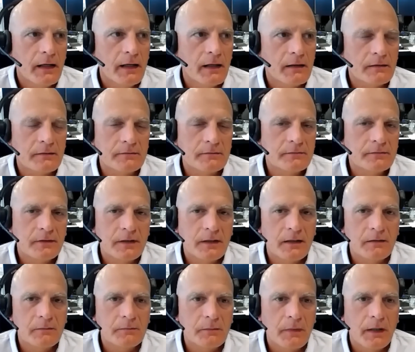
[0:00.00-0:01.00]
And
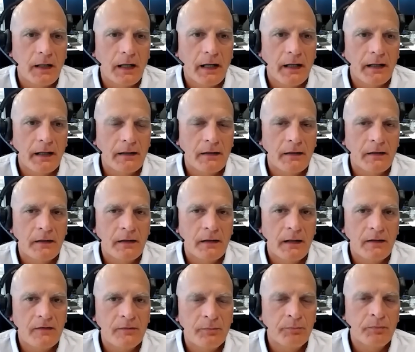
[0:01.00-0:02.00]

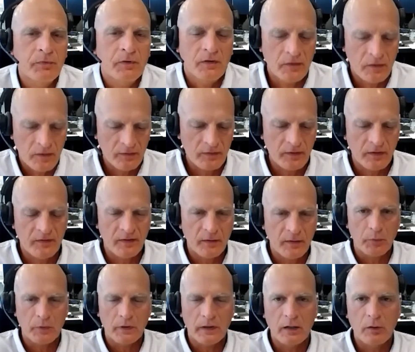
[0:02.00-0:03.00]
it's just a
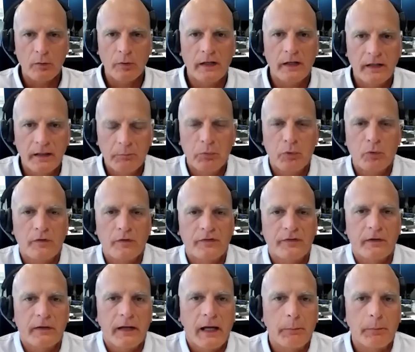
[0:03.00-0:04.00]
simple liquidity pool
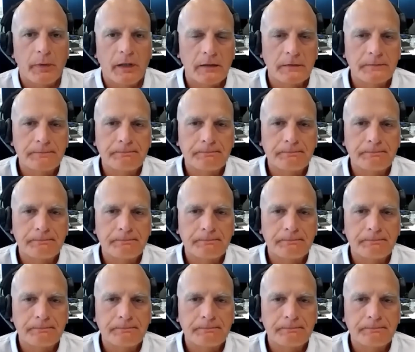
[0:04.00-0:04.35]
still happening.